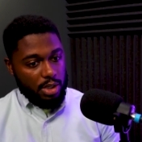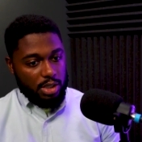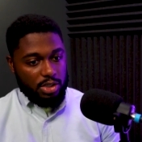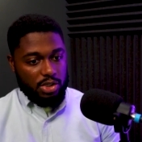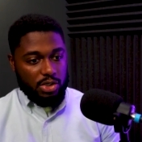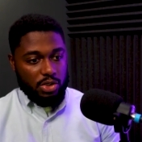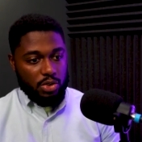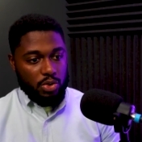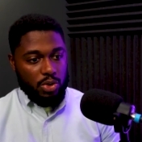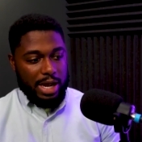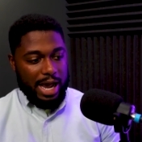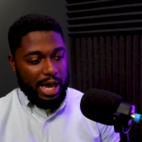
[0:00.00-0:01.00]

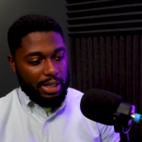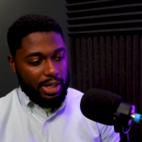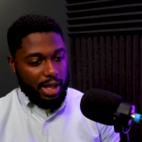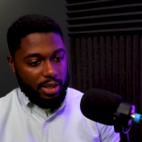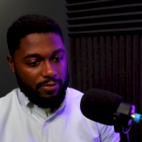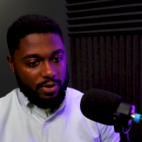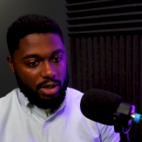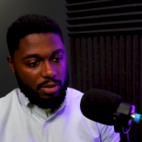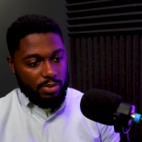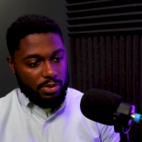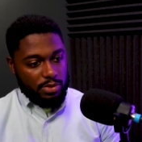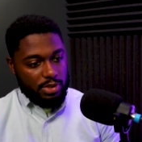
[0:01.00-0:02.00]
to highlight
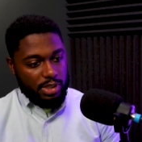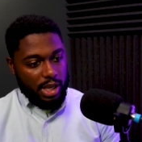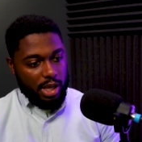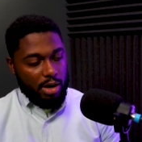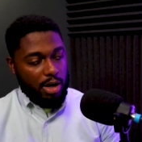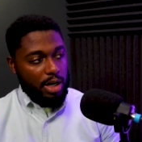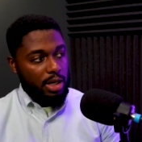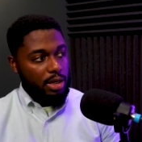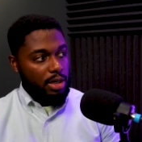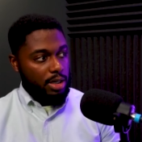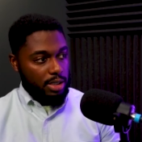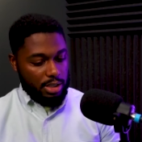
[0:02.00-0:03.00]
variables that are
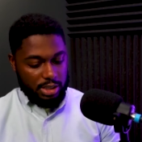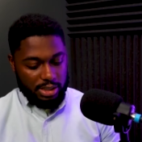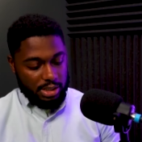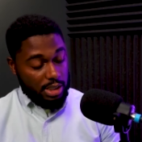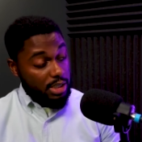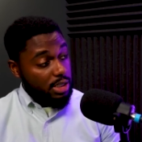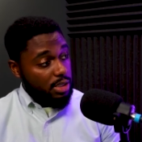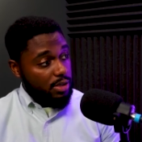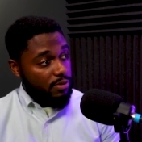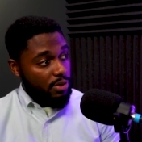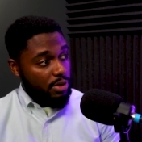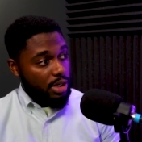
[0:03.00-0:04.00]
inherently
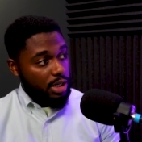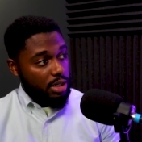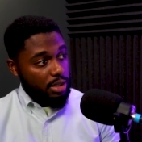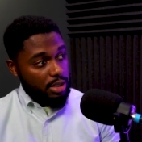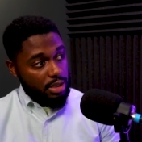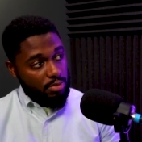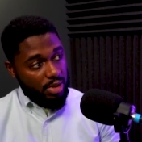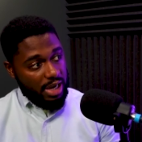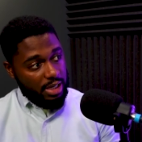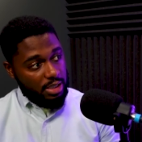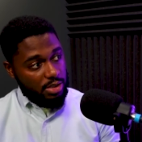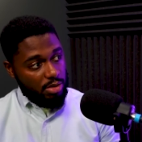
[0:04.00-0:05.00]
sensitive or inherently
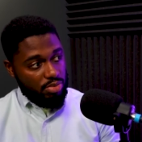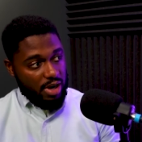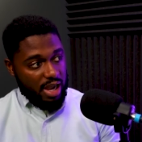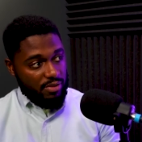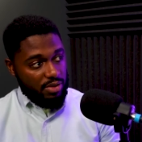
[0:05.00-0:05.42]
biased or private